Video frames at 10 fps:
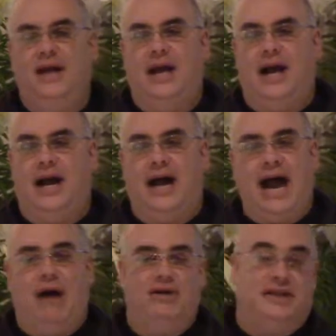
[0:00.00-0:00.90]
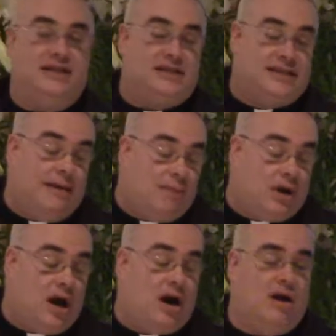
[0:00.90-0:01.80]
Uh, how is it
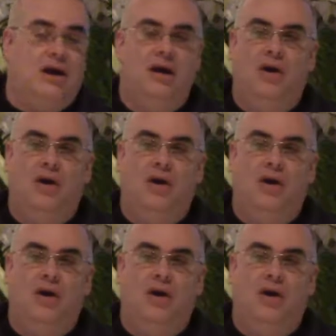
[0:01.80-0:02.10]
similar?